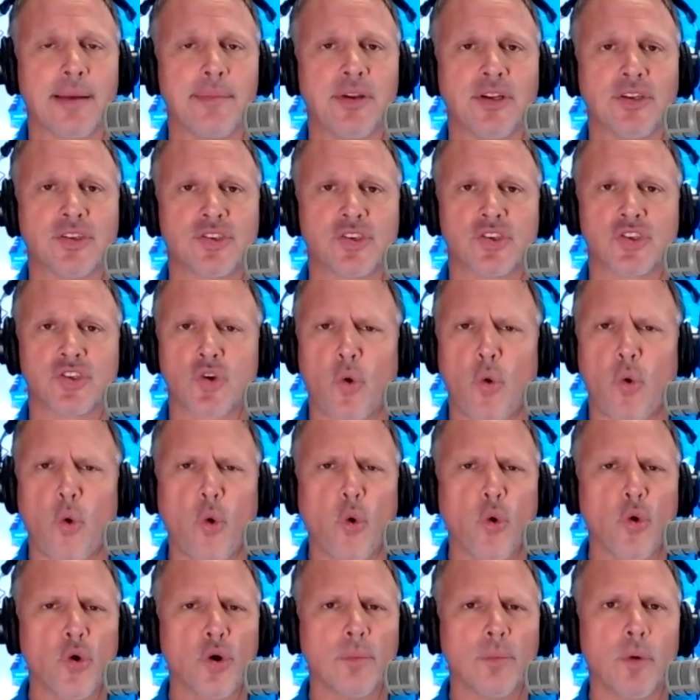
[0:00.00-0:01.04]
I mean, it's just
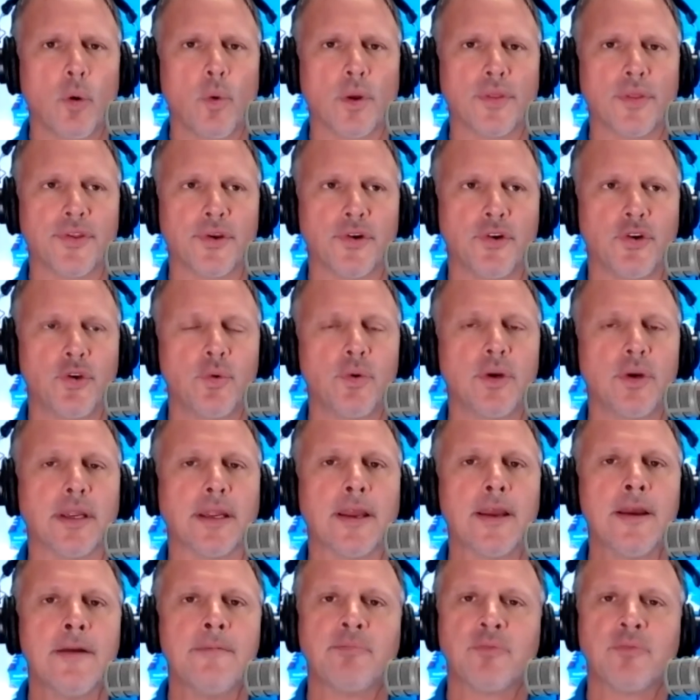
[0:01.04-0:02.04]
horrible what they're doing.